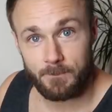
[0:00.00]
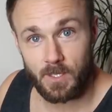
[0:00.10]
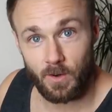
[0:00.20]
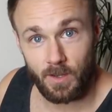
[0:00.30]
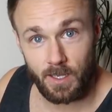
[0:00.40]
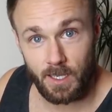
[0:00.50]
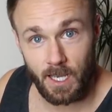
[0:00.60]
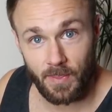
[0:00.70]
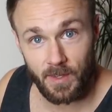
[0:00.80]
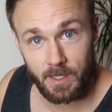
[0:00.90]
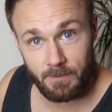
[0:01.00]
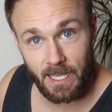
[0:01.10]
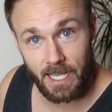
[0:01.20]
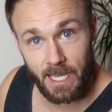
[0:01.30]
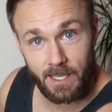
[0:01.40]
So, nothing in
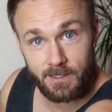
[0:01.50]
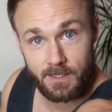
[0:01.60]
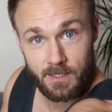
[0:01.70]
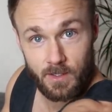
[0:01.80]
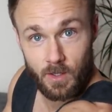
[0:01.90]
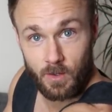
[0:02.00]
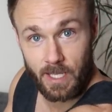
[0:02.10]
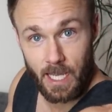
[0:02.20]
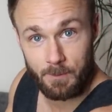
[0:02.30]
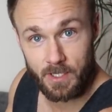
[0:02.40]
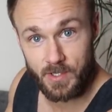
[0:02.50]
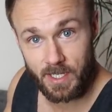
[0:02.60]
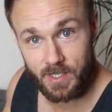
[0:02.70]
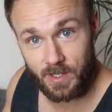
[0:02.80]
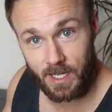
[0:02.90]
my hand, no camera
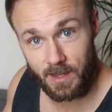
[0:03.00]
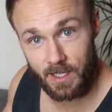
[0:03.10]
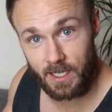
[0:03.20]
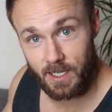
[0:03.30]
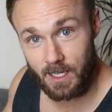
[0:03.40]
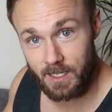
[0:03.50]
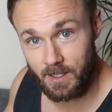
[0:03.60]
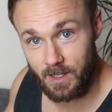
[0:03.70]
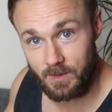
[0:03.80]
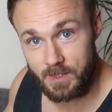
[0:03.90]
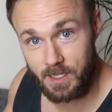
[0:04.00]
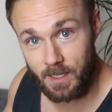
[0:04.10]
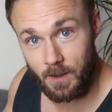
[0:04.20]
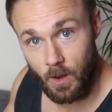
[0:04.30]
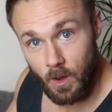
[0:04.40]
tricks or anything, and then all of a
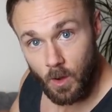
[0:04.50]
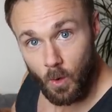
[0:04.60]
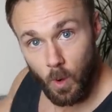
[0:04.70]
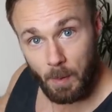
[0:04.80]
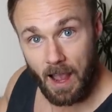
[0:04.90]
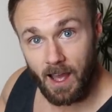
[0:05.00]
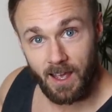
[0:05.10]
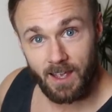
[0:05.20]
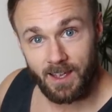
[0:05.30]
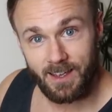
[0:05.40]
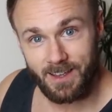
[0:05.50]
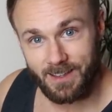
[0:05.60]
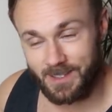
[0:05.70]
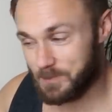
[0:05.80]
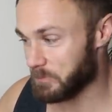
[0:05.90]
sudden, whoa,
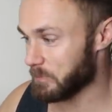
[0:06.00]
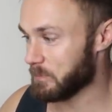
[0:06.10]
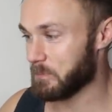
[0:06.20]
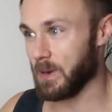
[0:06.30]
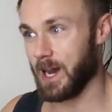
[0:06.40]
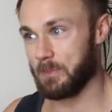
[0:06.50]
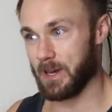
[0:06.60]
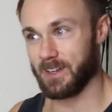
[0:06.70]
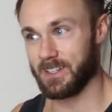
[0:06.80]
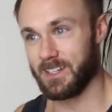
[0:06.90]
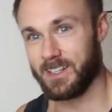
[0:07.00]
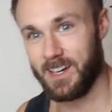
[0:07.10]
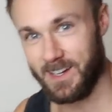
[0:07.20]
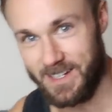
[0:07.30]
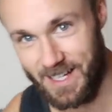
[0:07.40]
just pop out a little
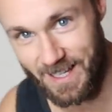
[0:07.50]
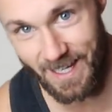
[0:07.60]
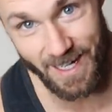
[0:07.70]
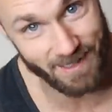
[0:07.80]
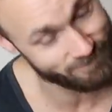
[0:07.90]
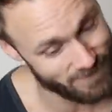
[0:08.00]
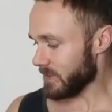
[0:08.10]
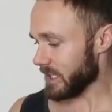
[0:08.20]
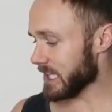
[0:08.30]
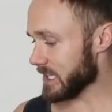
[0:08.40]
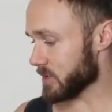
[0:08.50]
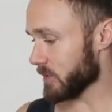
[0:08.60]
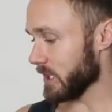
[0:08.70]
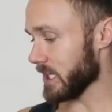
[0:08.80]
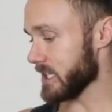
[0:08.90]
card like that. That's a
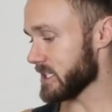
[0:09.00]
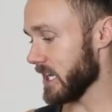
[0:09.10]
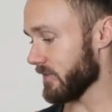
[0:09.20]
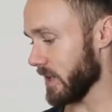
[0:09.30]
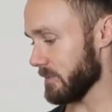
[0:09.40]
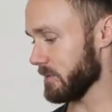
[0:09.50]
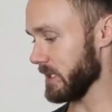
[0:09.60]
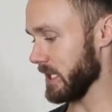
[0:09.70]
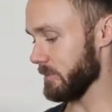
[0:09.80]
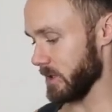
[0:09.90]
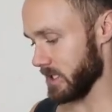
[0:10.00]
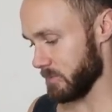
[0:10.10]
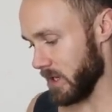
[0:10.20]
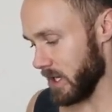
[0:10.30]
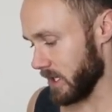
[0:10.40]
really nice gift. I'm gonna be keeping this
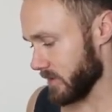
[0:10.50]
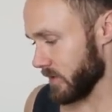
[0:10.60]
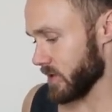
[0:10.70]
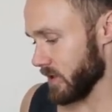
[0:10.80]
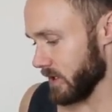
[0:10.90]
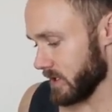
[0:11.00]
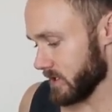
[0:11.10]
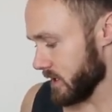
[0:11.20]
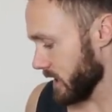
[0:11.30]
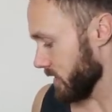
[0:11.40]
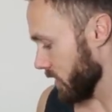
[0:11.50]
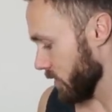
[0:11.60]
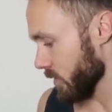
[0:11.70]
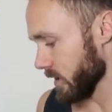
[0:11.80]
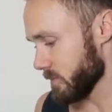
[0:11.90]
box for sure. This is like the
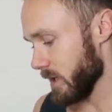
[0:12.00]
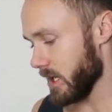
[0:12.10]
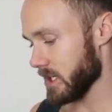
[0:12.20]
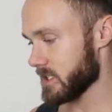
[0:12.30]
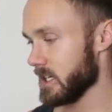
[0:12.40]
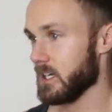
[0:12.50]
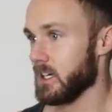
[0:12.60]
coolest box.